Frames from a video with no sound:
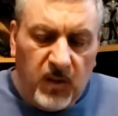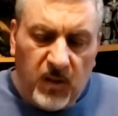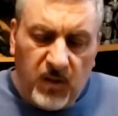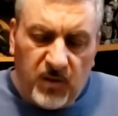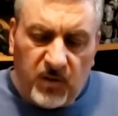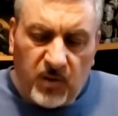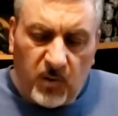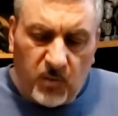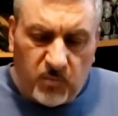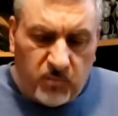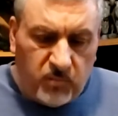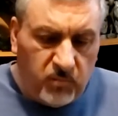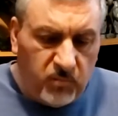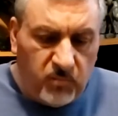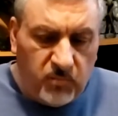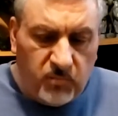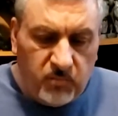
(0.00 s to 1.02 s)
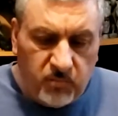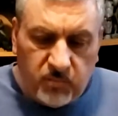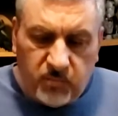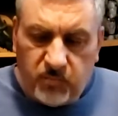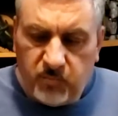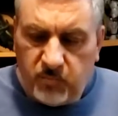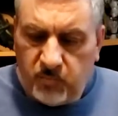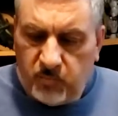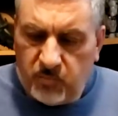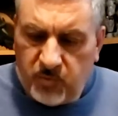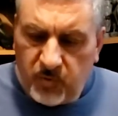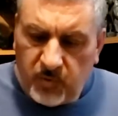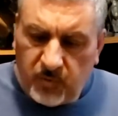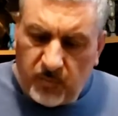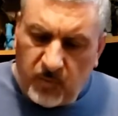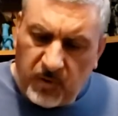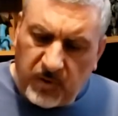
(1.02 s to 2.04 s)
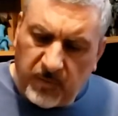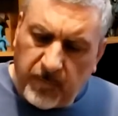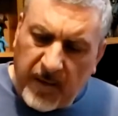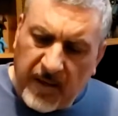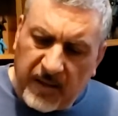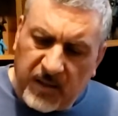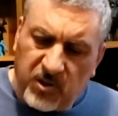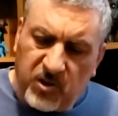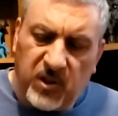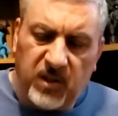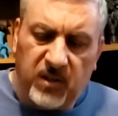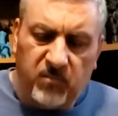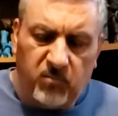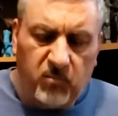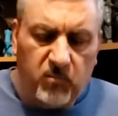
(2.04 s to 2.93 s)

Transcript: So with the packaging,